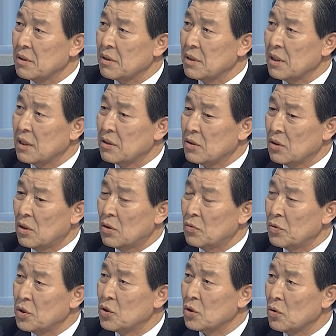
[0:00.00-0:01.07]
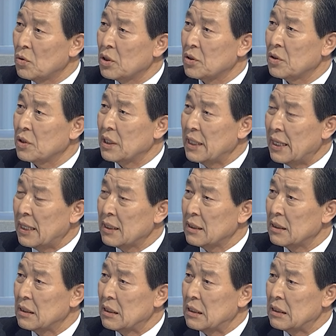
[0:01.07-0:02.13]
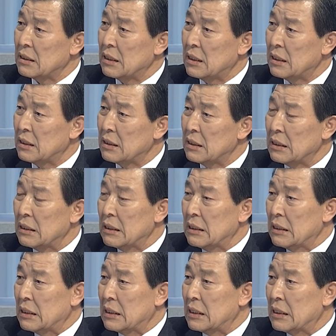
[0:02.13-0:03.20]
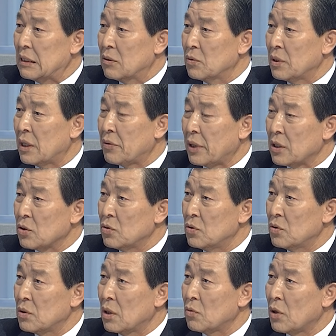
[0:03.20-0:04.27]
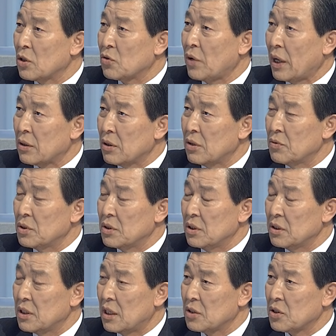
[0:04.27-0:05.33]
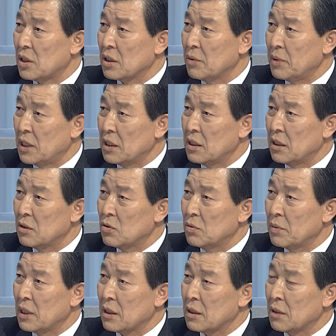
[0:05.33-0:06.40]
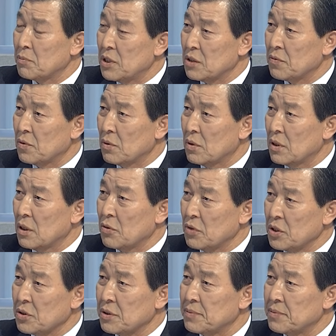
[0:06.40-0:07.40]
And so we should work on that, and we are ready to work together with the international community to make a peaceful region.